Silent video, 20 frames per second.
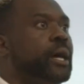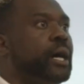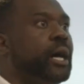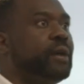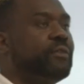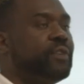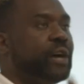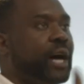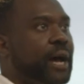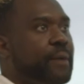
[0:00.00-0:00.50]

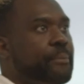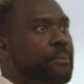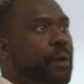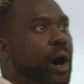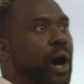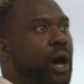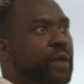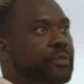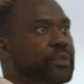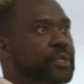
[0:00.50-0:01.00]
of a
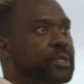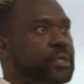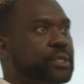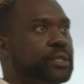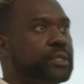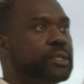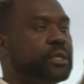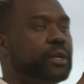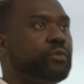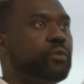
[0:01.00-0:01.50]

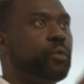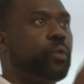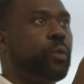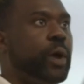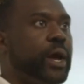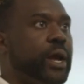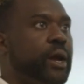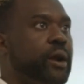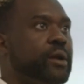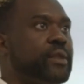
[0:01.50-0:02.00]
hypothesis of
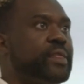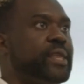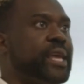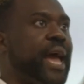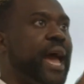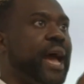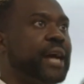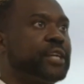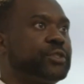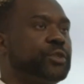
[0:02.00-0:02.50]
where
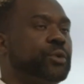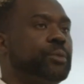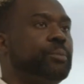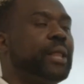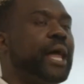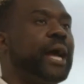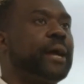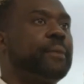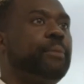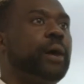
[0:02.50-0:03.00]
the actual
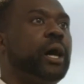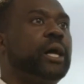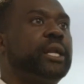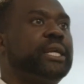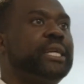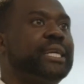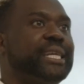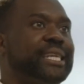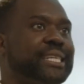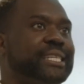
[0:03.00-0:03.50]
black
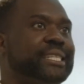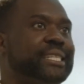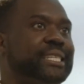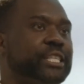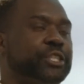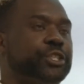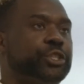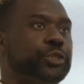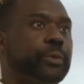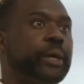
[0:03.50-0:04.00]
body is
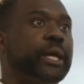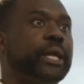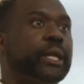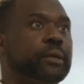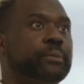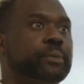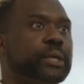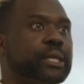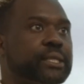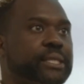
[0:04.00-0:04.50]

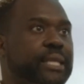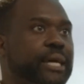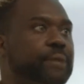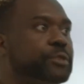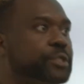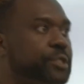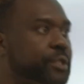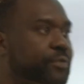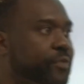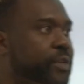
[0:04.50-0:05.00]
situated, because that
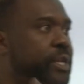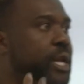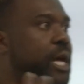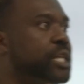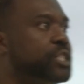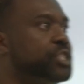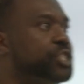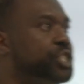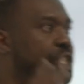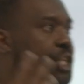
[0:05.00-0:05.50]
was
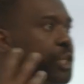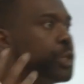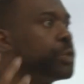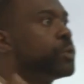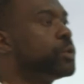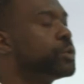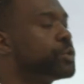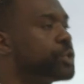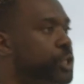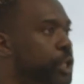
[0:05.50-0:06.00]
Fanon's
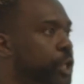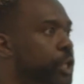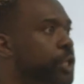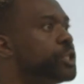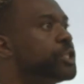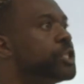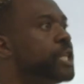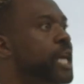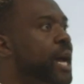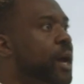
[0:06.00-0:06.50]
general
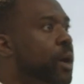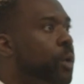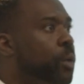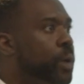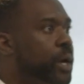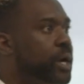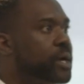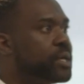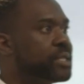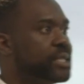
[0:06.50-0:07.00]
search.
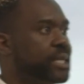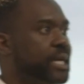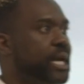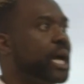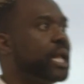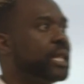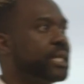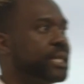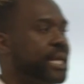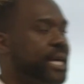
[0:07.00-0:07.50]
Where is the
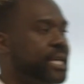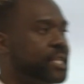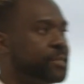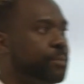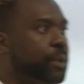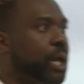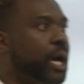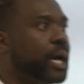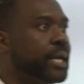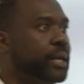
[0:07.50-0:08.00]
colonized
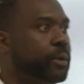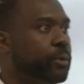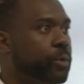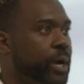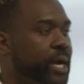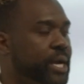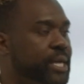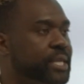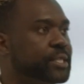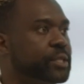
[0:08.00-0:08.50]
body?
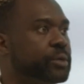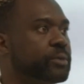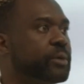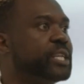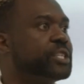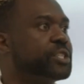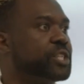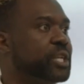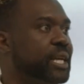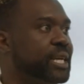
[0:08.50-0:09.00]
Where is the
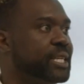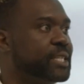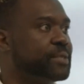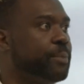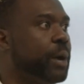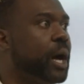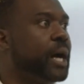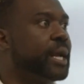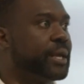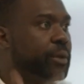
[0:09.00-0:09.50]
racialized
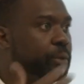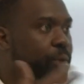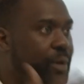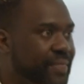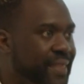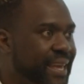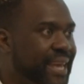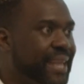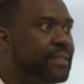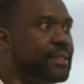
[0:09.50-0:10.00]
body
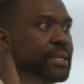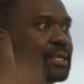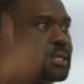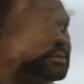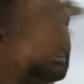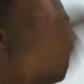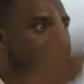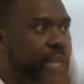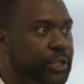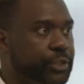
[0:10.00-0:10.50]
within
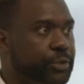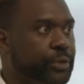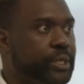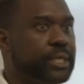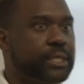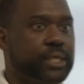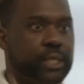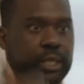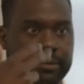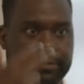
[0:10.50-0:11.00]
this
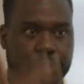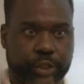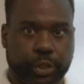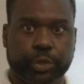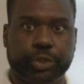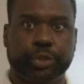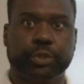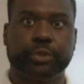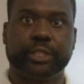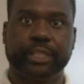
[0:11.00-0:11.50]
matrix of
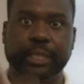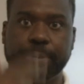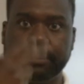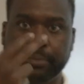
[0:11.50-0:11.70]
social